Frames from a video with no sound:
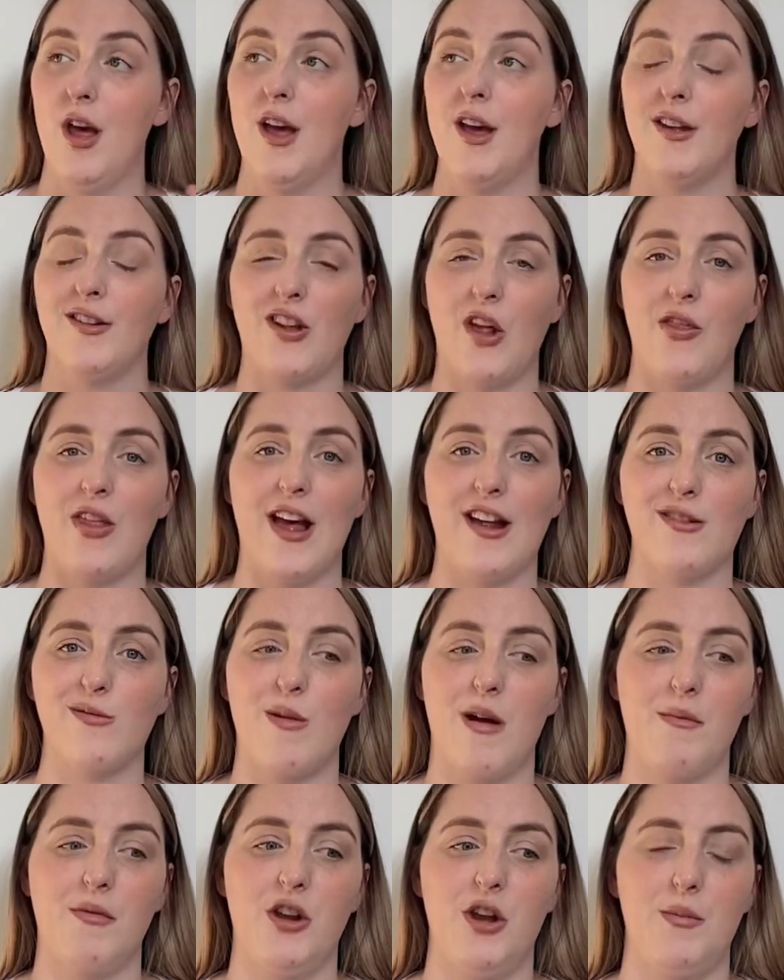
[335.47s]
So that's what
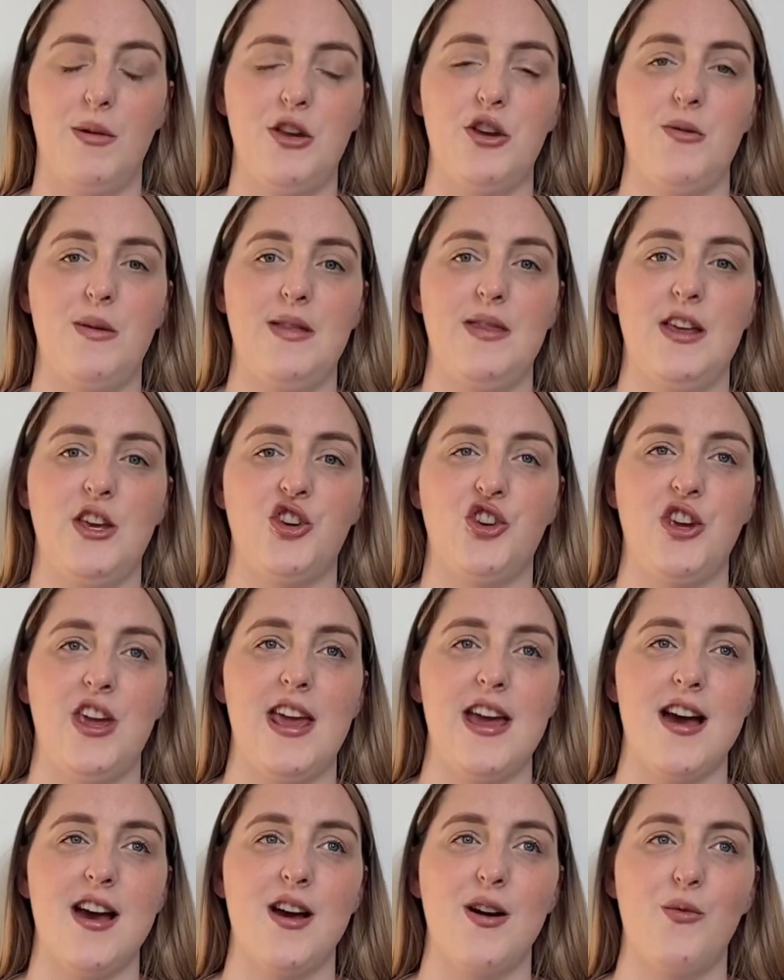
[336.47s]
I'm going to be doing this
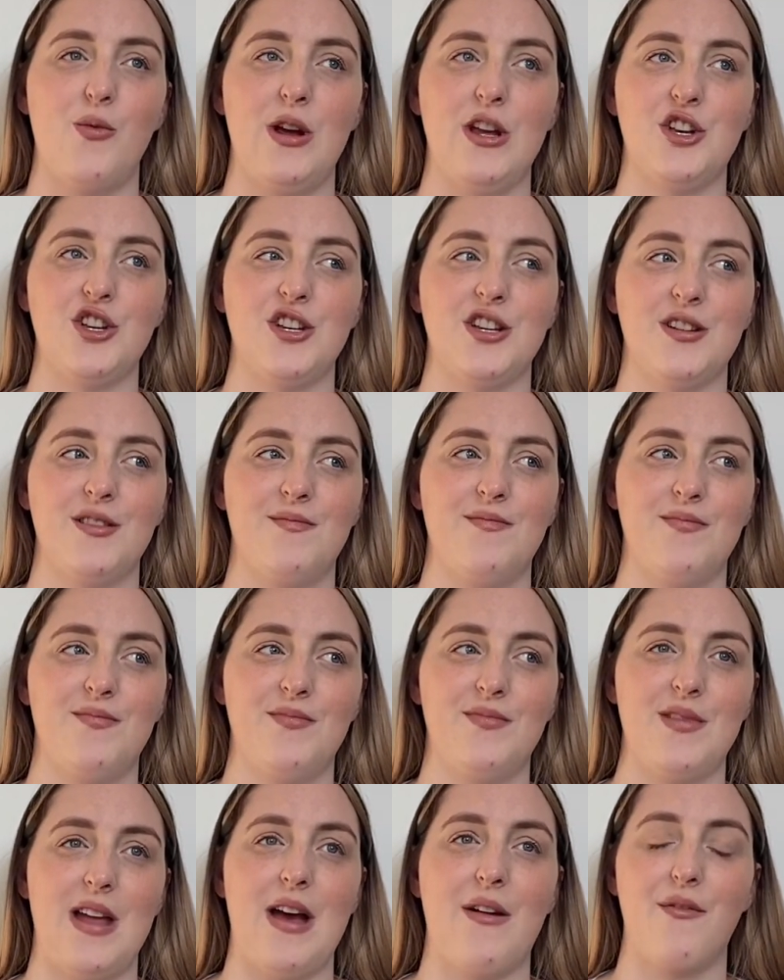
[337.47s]
year, which
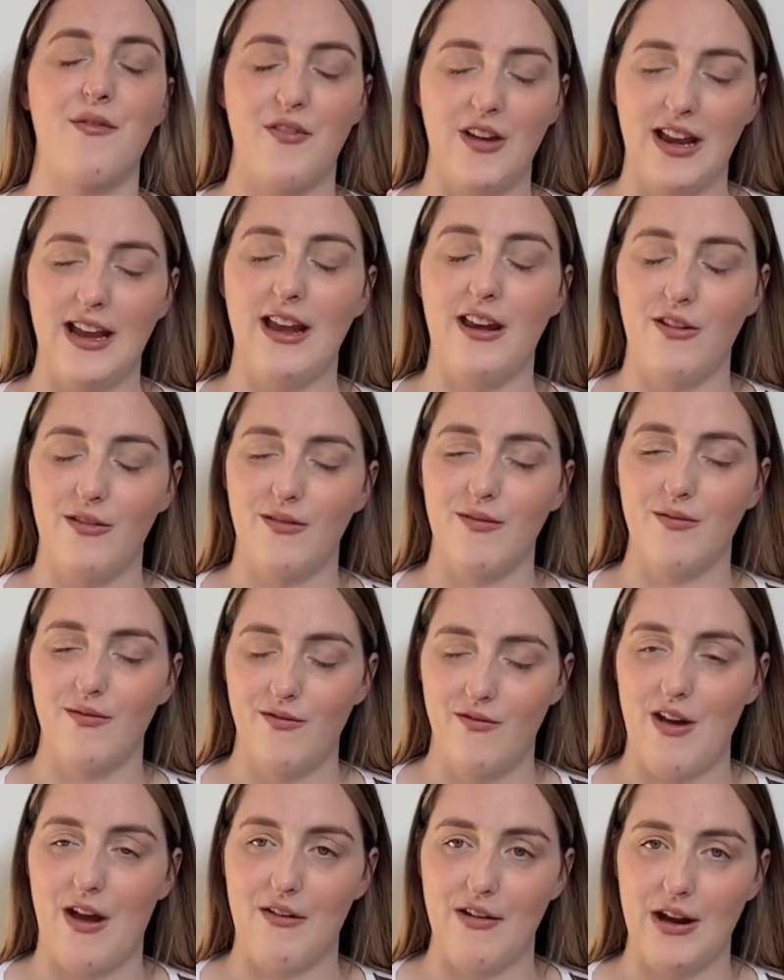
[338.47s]
I'm feeling
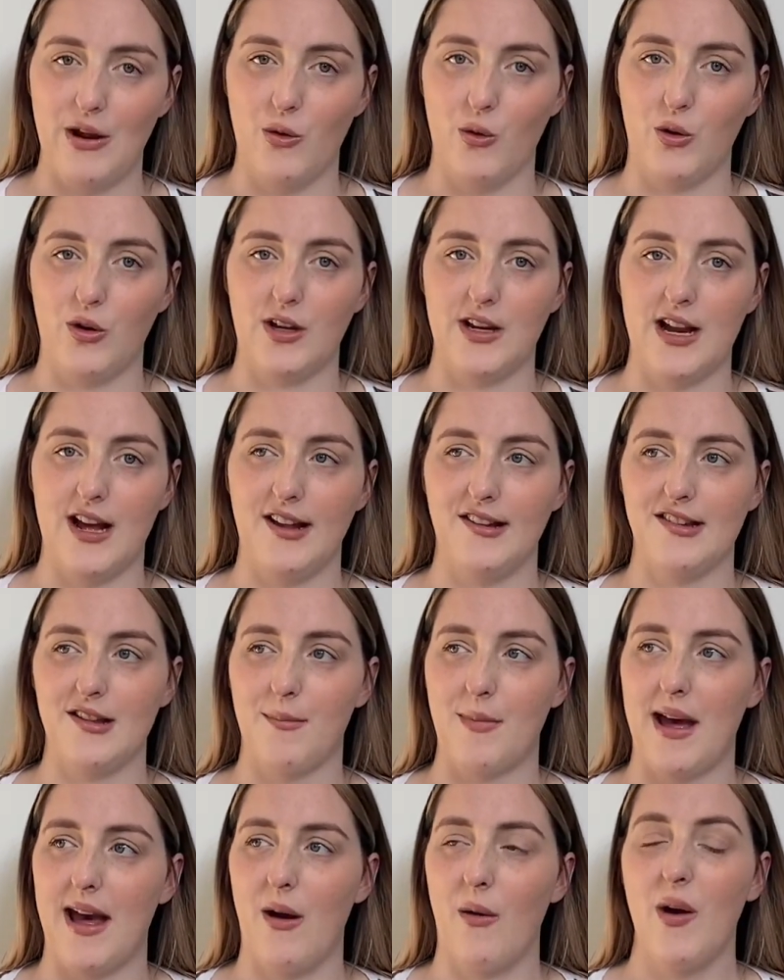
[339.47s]
very organised
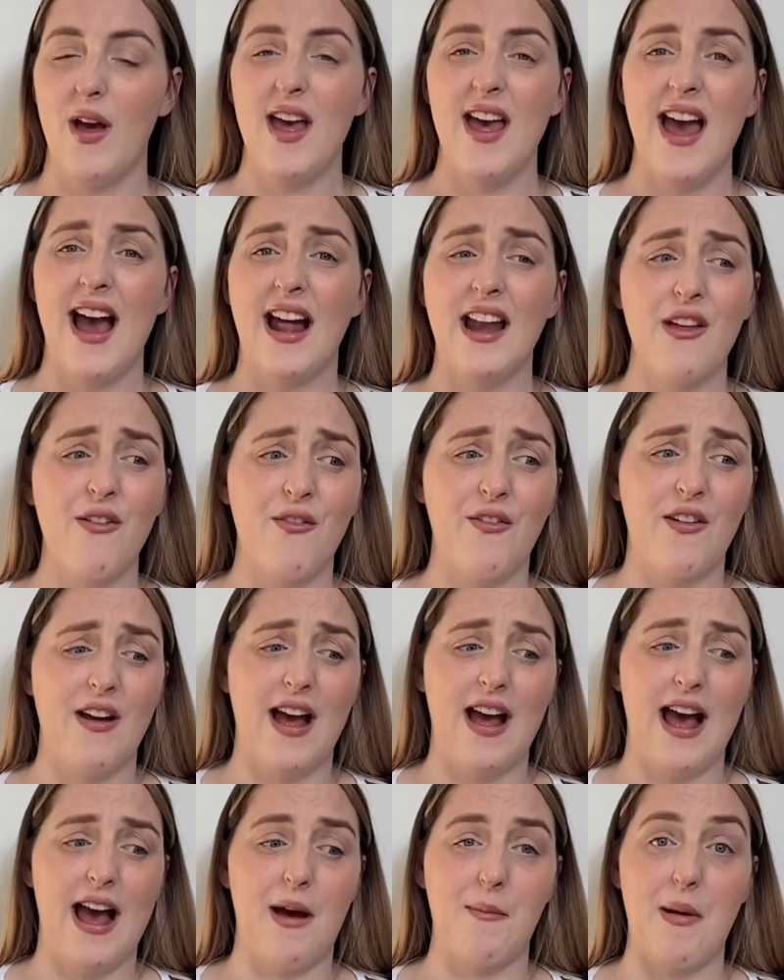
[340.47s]
about. And if
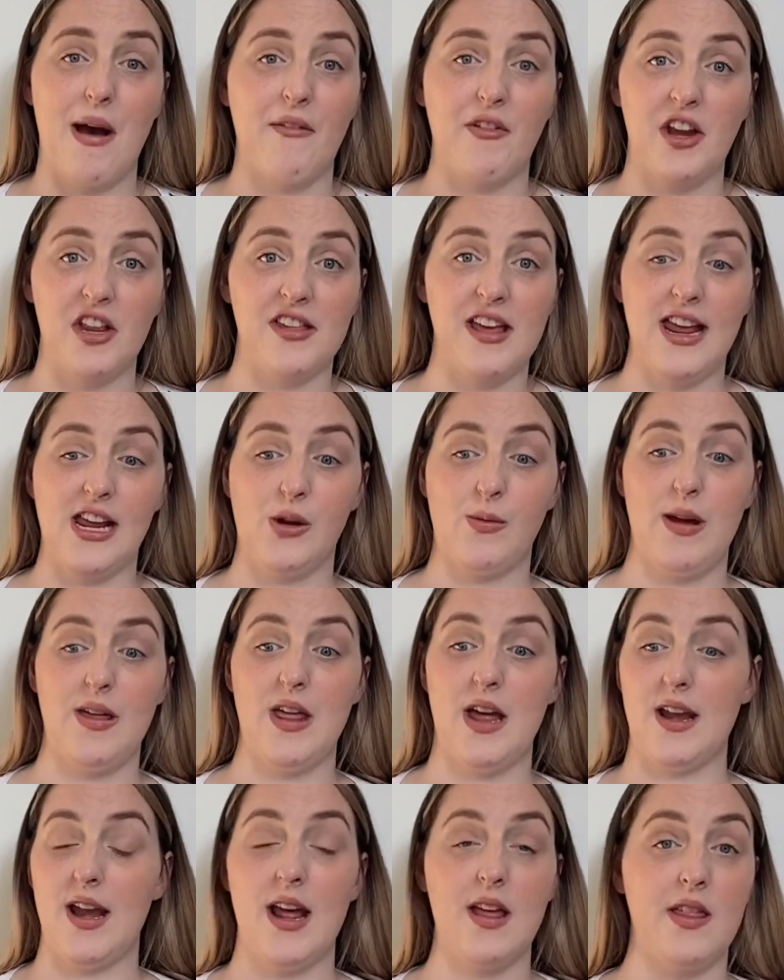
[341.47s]
I'm having a takeaway
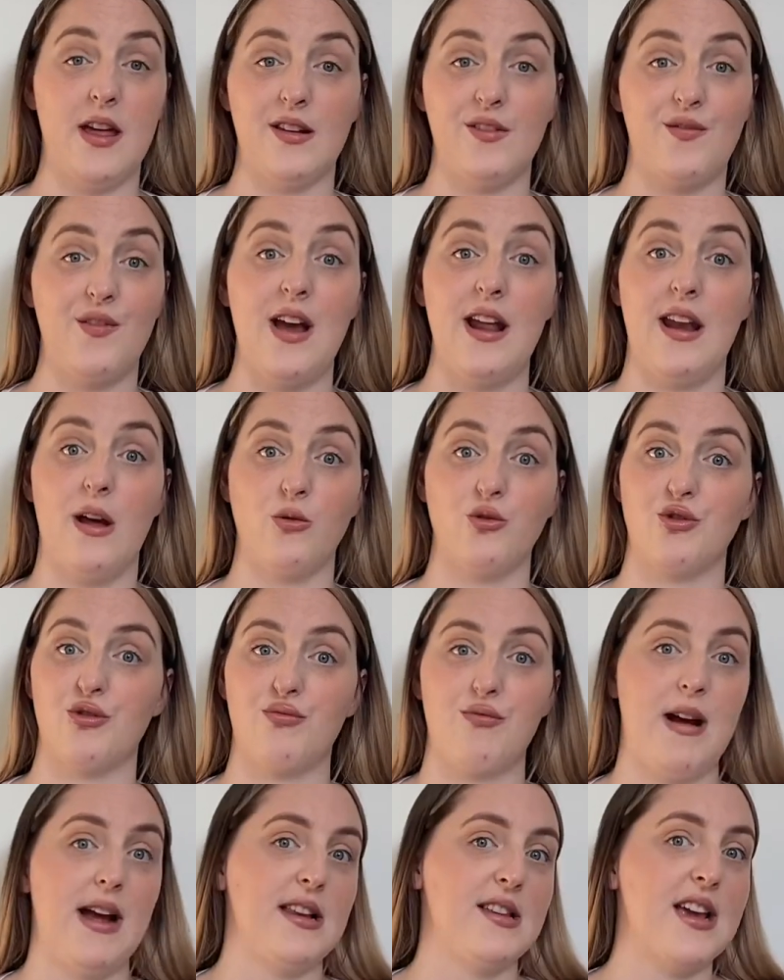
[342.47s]
that night, that's fine, I'll just
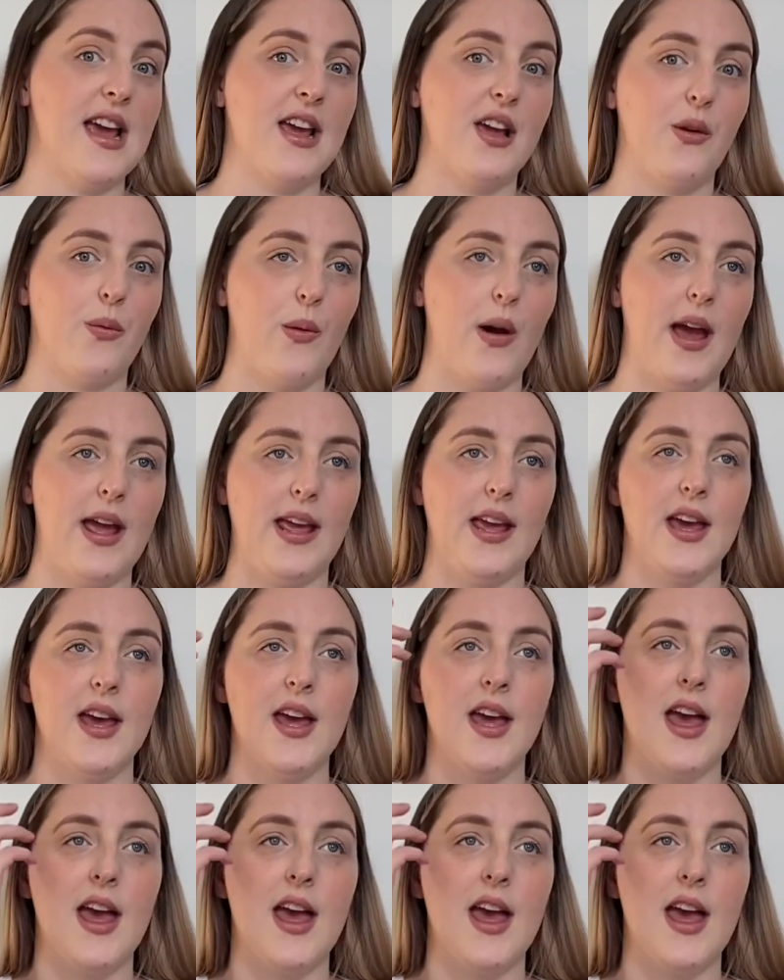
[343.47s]
write takeaway.